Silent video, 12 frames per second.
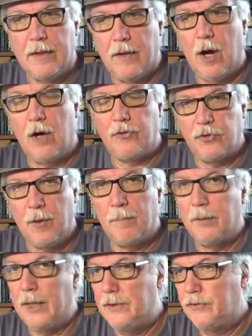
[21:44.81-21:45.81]
There are some
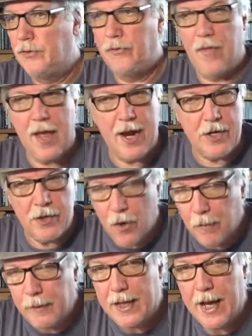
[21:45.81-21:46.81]
places that
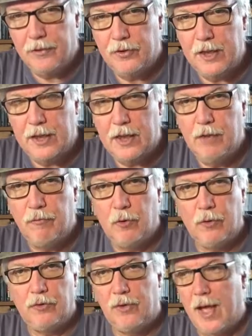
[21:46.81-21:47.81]
nobody has any
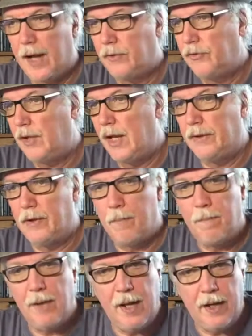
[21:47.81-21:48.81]
Keyforge decks, and they're
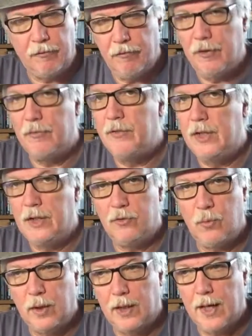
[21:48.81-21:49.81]
paying $15,
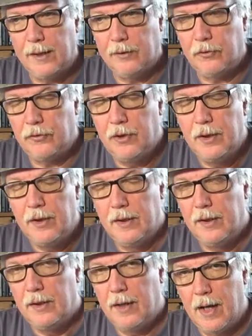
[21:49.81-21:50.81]
$20
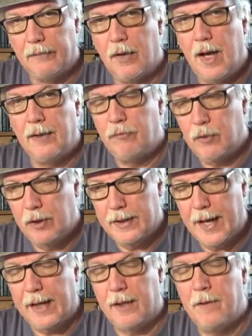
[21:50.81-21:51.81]
online for a
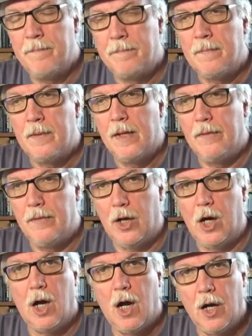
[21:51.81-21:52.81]
deck. There
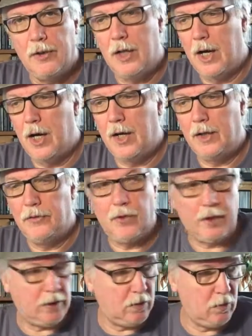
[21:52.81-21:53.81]
are other areas
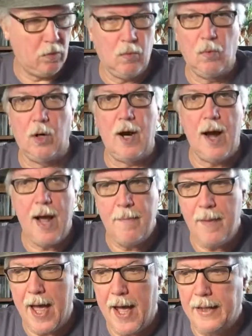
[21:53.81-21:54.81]
like where
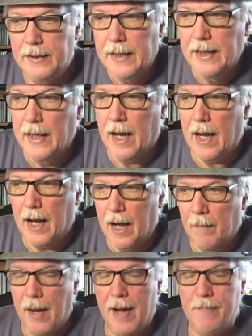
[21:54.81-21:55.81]
I'm at.
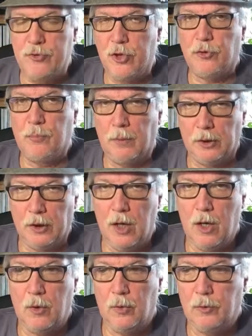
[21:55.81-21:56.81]
I'm
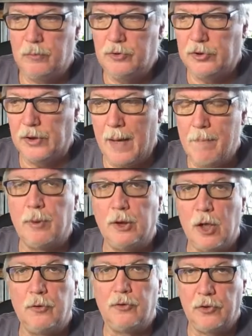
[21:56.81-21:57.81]
below
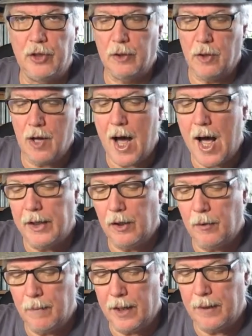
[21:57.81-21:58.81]
Toledo,
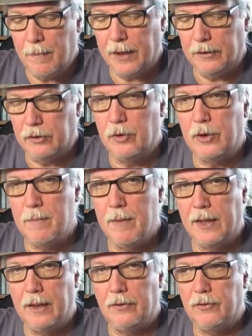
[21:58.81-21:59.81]
Ohio by about 30
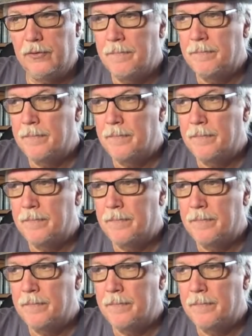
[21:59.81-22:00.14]
minutes.